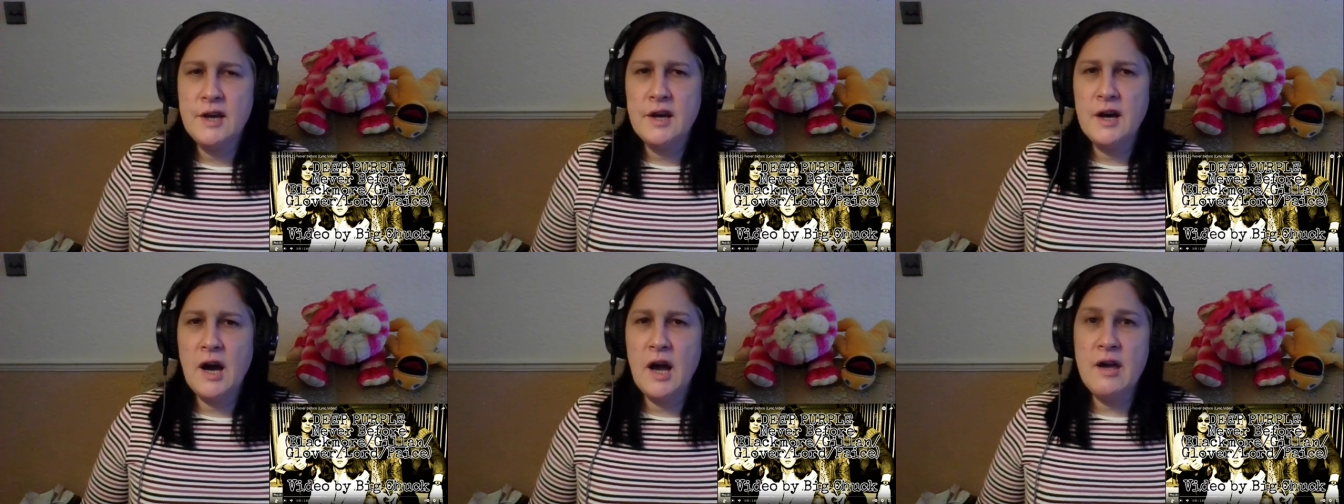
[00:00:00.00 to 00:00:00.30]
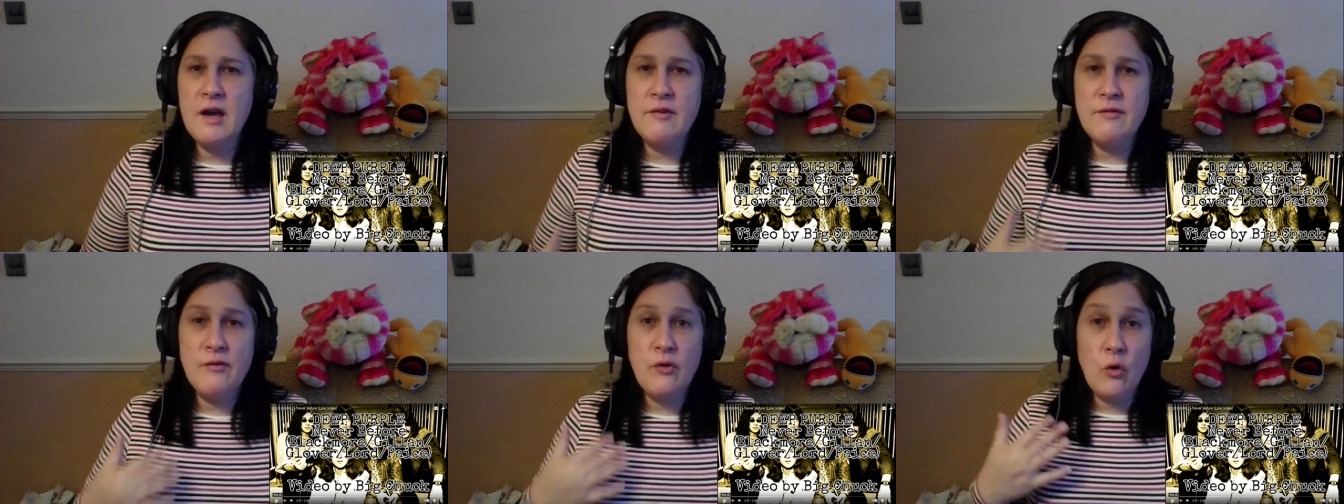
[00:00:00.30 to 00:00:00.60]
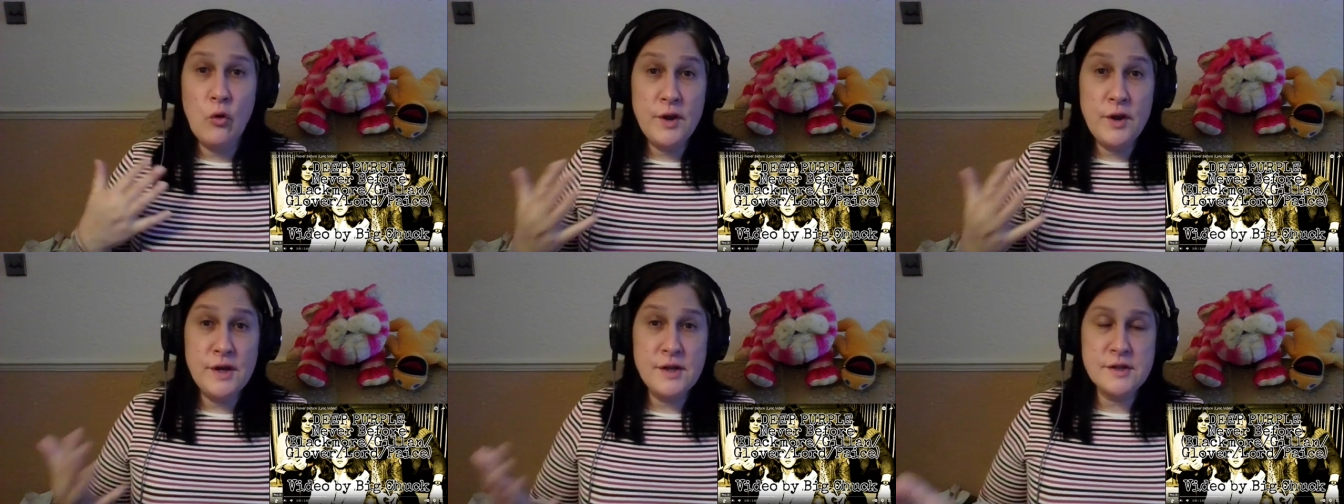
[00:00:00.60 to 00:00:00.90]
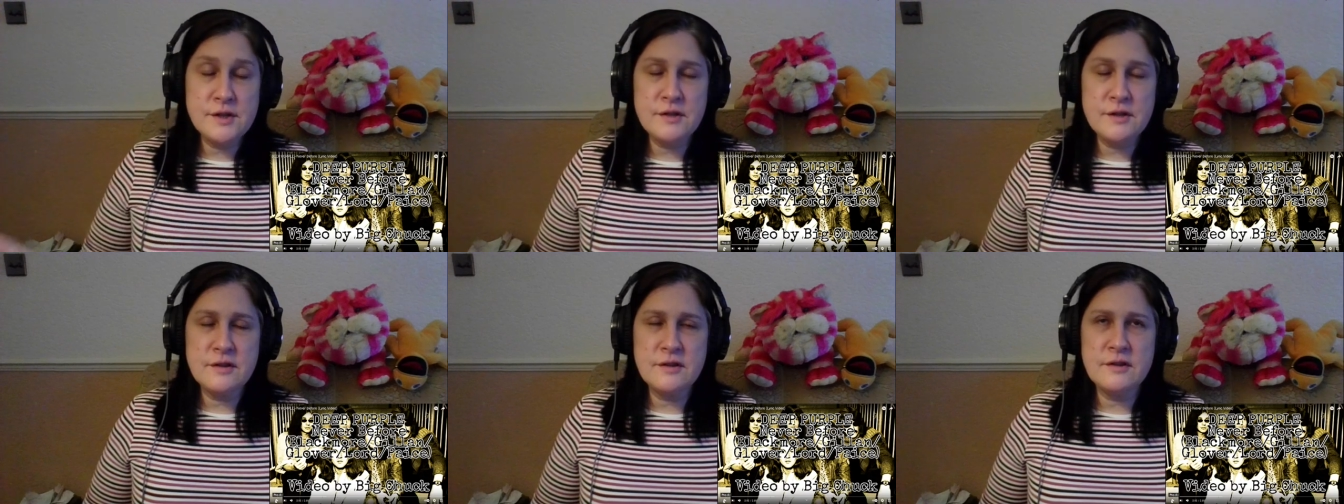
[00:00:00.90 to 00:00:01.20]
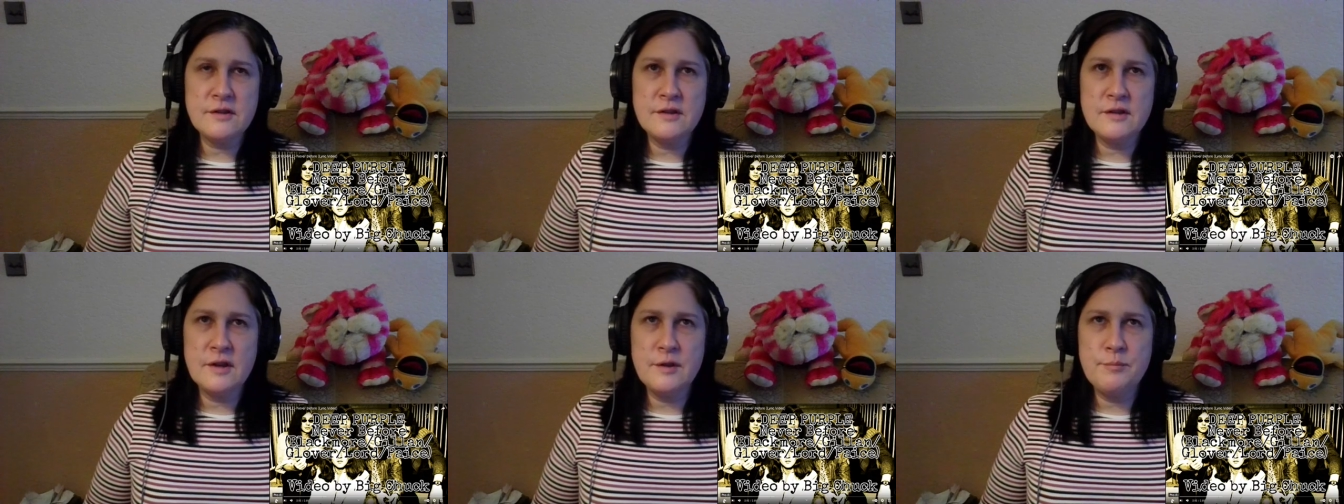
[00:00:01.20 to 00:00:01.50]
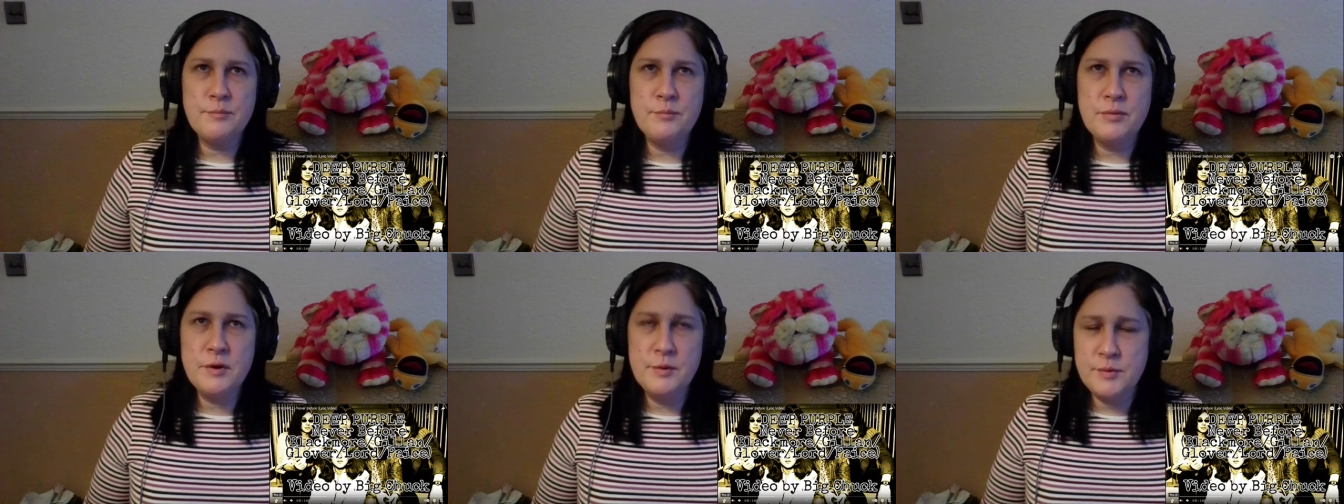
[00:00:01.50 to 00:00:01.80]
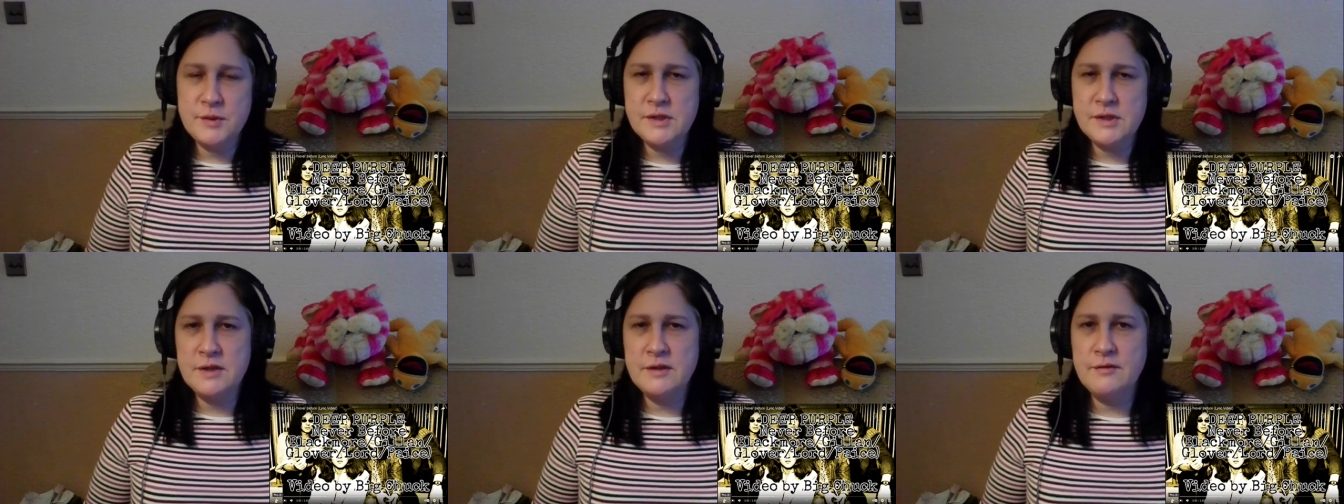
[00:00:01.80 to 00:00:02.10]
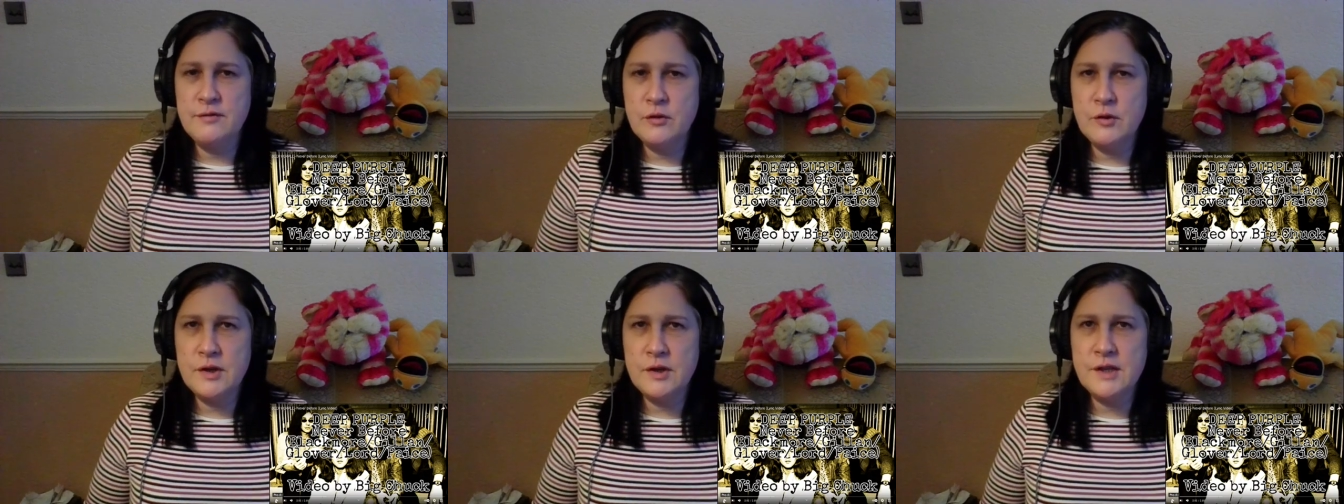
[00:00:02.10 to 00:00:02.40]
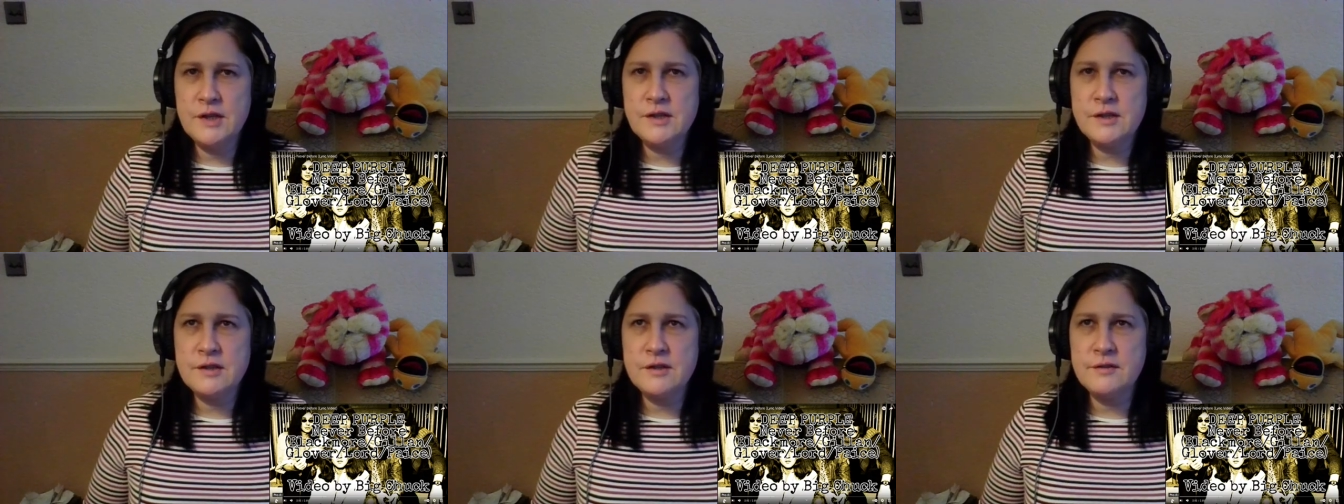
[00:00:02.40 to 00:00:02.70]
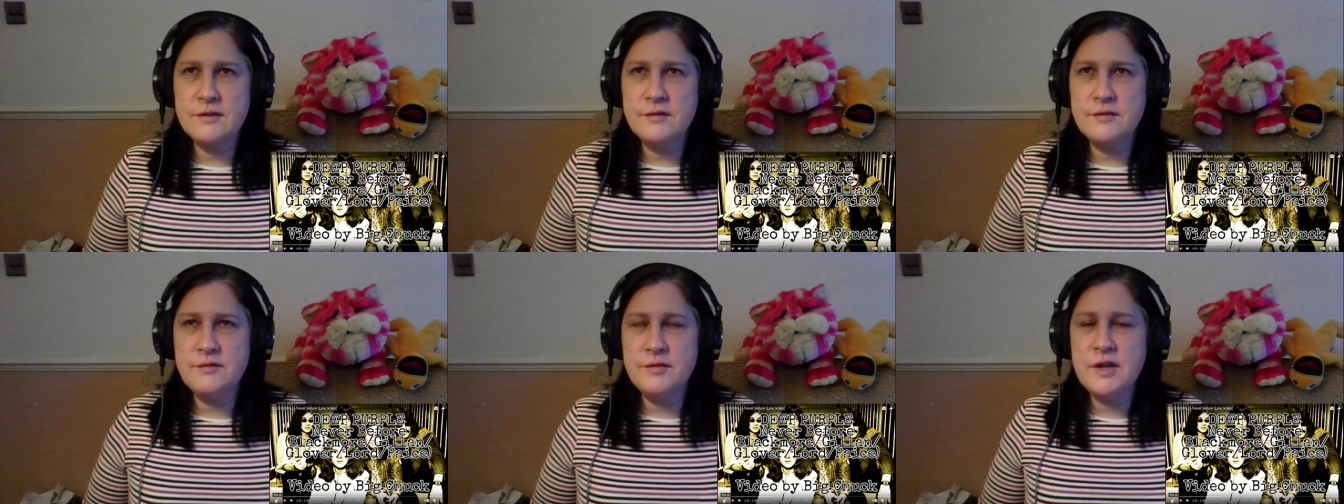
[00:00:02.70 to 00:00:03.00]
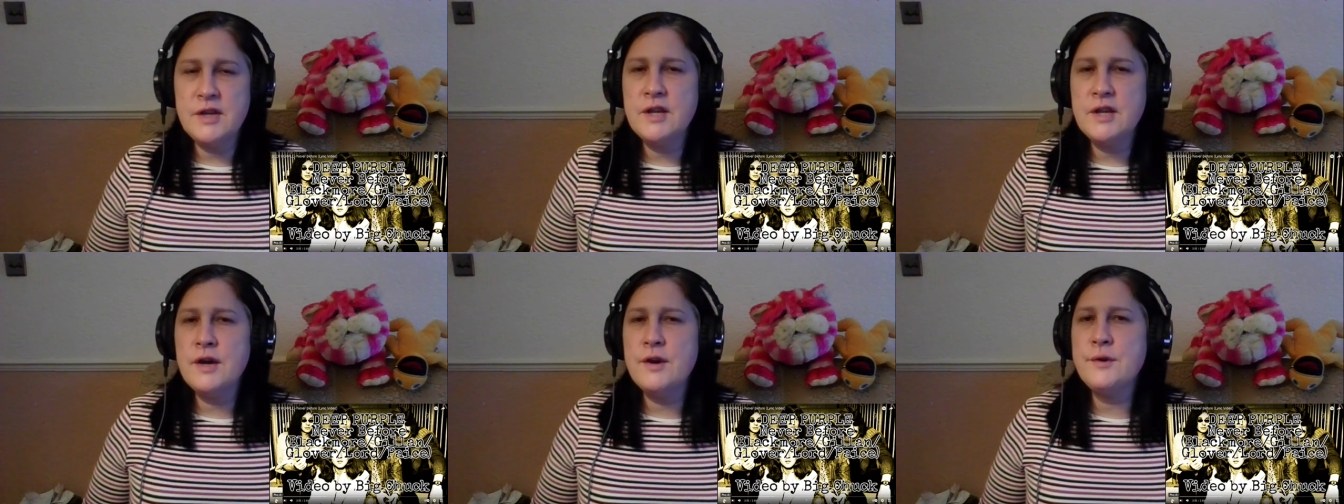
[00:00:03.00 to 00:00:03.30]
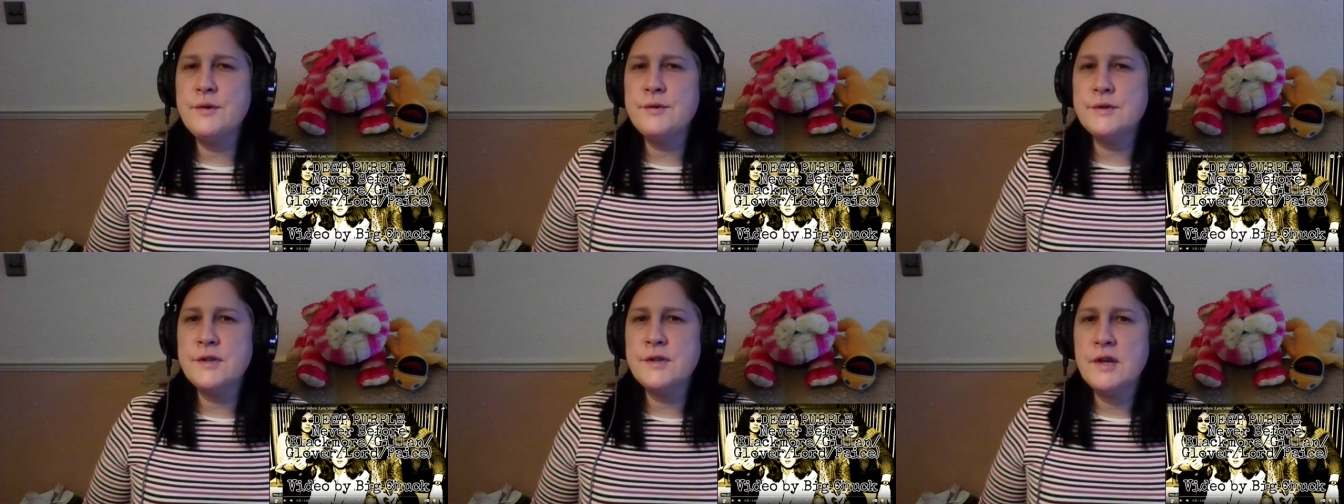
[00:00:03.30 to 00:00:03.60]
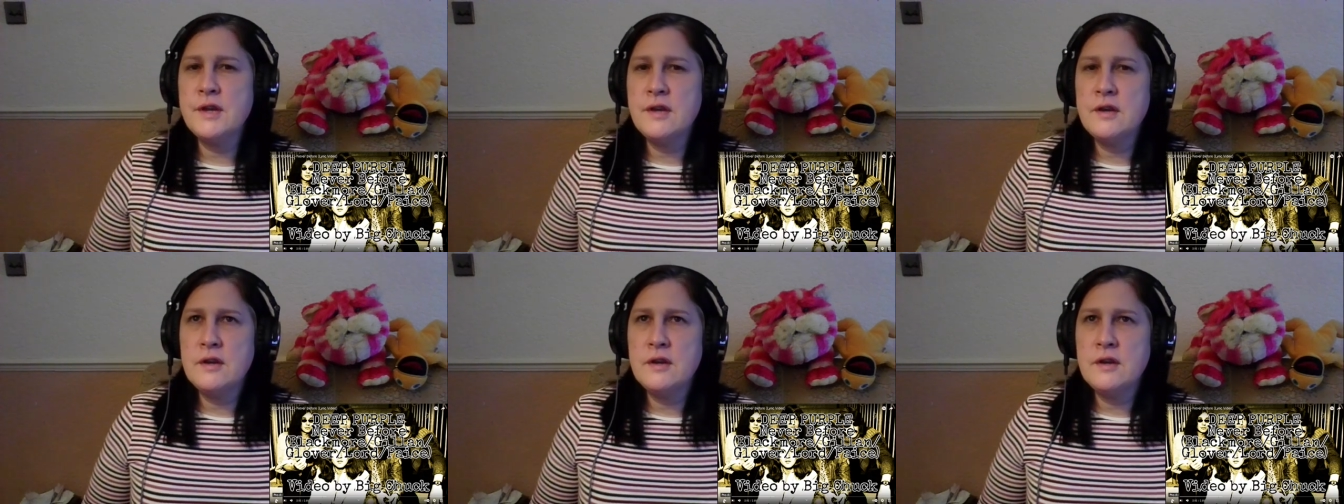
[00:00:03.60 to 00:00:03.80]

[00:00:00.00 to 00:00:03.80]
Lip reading: I purposely avoid videos